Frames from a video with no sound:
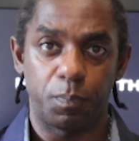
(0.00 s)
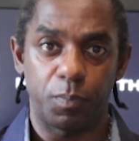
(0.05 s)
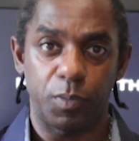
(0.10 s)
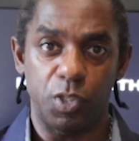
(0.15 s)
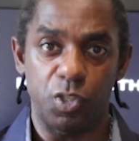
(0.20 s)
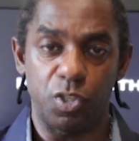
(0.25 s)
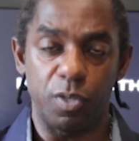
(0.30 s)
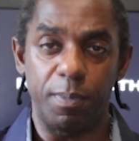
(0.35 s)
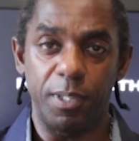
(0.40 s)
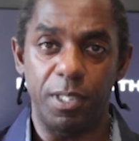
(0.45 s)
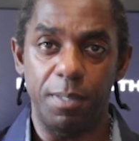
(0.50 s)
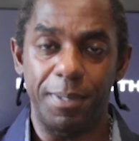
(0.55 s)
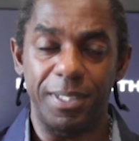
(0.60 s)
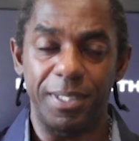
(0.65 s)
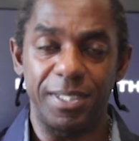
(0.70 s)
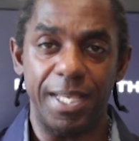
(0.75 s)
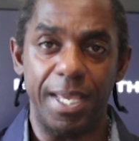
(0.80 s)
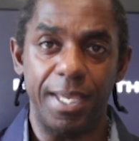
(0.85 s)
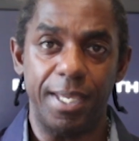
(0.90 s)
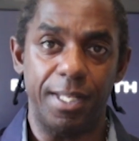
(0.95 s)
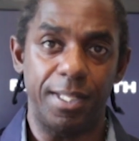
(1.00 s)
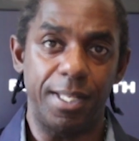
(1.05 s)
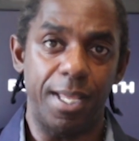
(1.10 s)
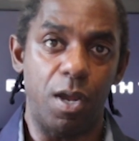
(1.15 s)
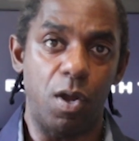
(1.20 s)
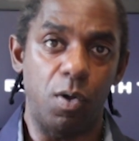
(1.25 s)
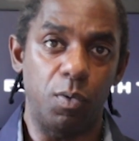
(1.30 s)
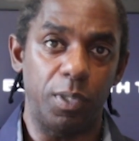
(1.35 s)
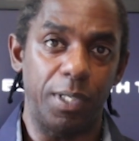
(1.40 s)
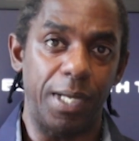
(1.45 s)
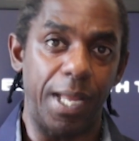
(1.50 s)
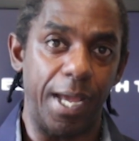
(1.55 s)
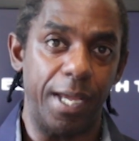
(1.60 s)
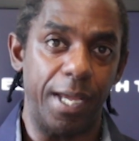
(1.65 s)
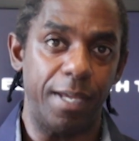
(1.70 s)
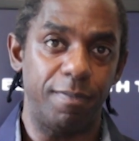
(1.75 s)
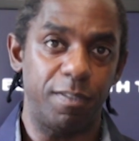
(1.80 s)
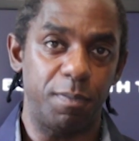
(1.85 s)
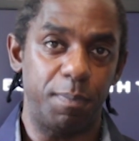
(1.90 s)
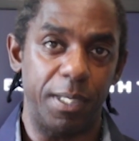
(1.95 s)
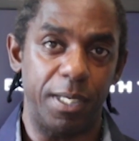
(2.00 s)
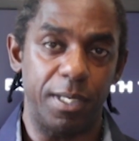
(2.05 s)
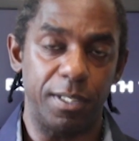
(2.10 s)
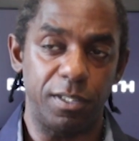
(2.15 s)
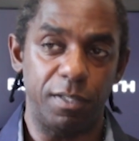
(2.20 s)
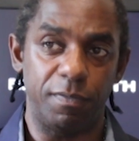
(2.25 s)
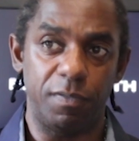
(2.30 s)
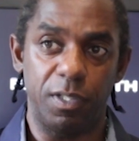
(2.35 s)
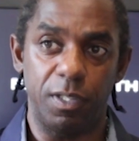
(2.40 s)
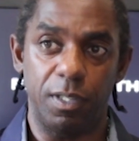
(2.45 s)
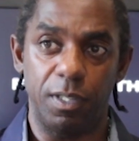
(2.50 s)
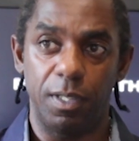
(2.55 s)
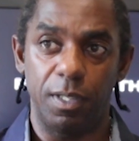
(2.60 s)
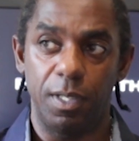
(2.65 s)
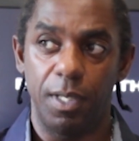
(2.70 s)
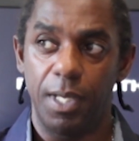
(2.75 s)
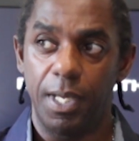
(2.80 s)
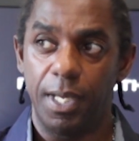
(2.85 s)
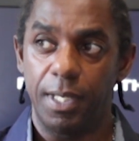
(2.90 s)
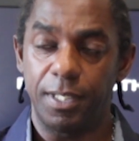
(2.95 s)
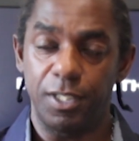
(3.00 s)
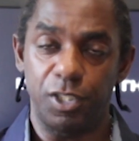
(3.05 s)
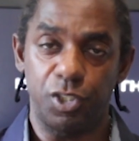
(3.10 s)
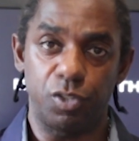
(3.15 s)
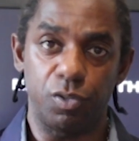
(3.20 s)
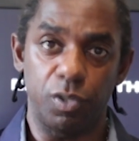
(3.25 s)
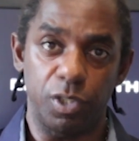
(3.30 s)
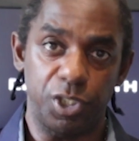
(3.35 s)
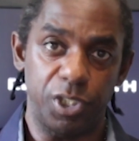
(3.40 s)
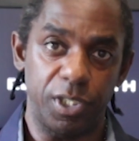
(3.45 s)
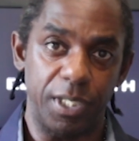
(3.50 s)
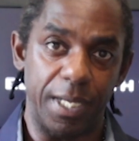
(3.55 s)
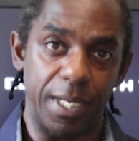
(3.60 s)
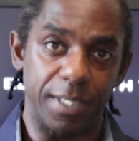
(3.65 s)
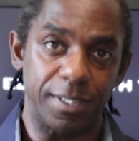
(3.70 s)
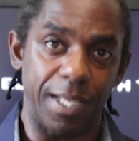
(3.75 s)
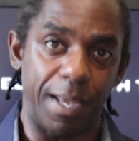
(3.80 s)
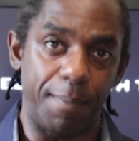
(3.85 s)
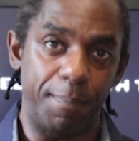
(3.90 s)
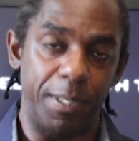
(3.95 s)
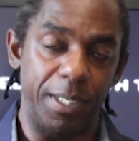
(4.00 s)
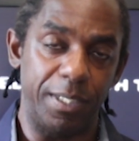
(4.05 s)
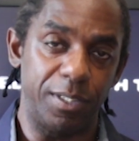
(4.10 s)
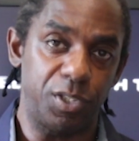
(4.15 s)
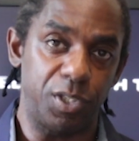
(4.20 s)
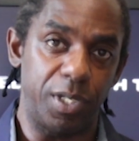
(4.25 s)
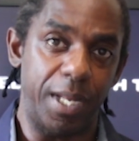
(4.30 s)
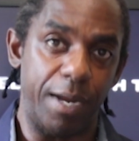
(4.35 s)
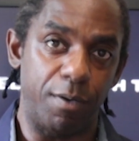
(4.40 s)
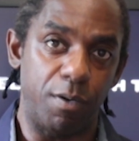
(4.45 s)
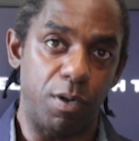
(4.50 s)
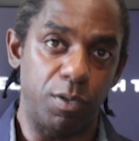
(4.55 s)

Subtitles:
Some of them are taking their own lives because of the destruction that's happening to their